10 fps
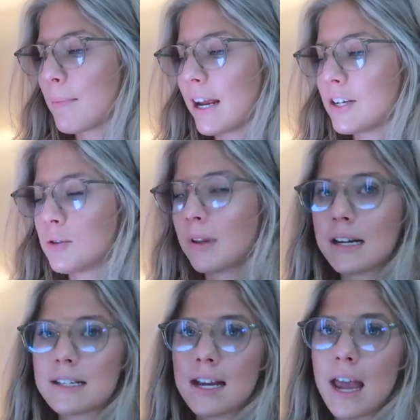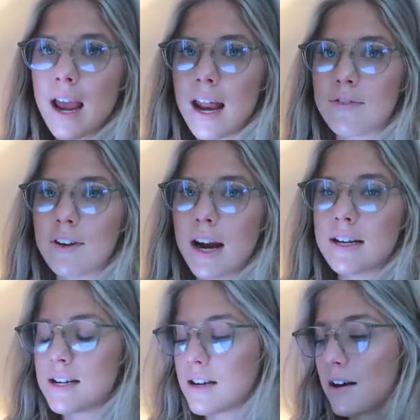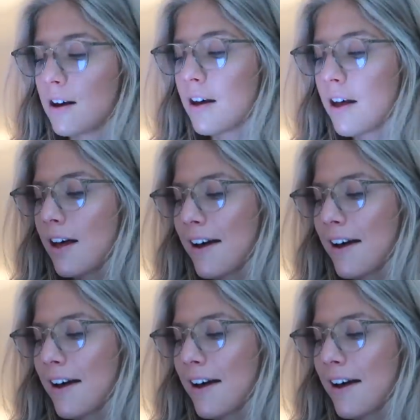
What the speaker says: but I do like to get kind of an idea